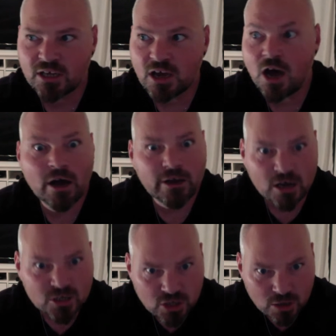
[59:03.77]
at high
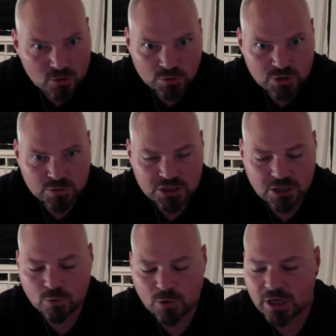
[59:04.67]
ISOs, which was
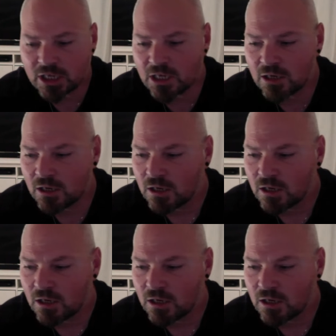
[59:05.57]
still working.